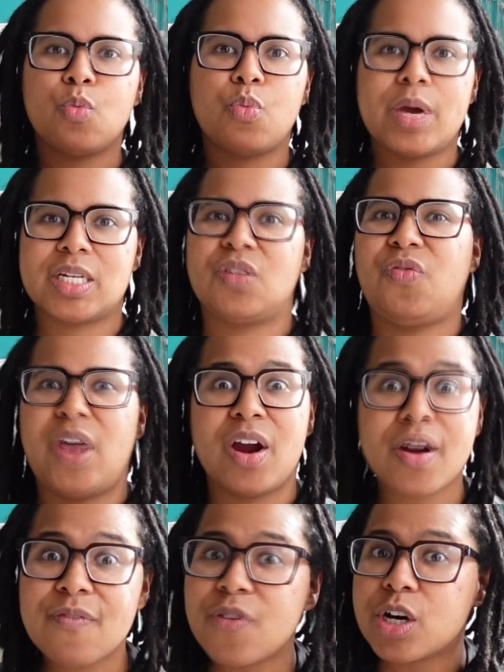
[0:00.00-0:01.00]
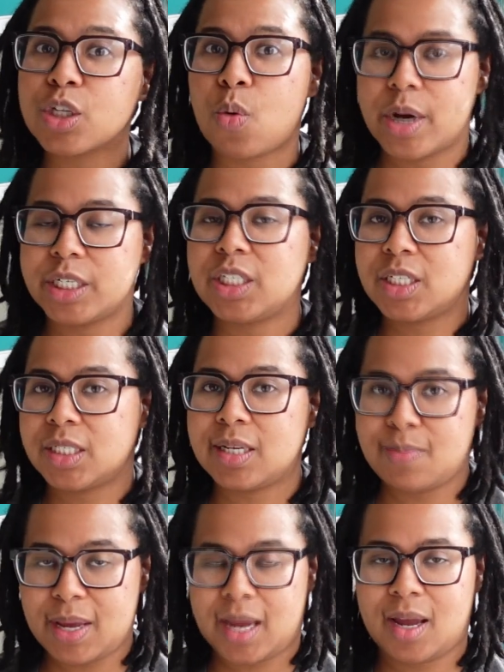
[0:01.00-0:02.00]
his very first question to
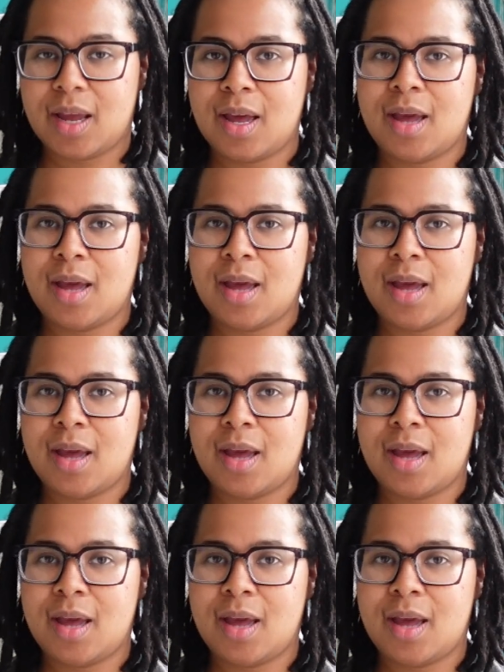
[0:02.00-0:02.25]
me